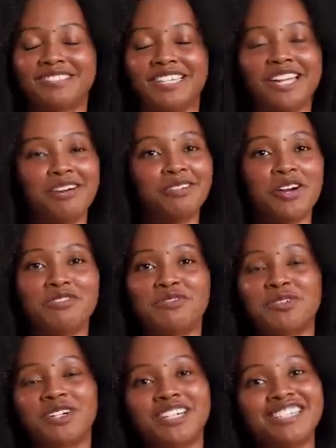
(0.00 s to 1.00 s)
You know, go
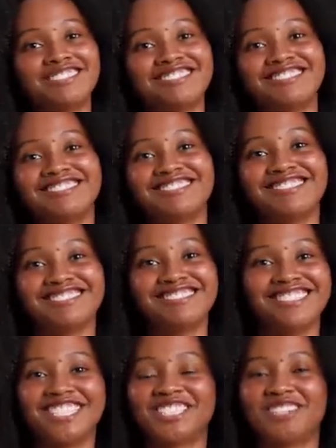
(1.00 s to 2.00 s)
for it.
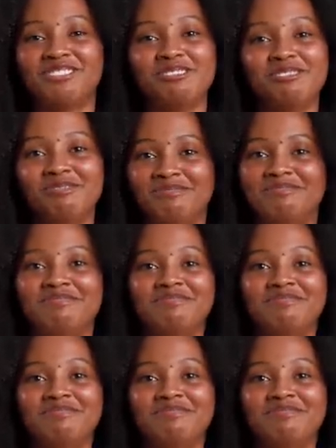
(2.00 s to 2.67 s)
That's cool.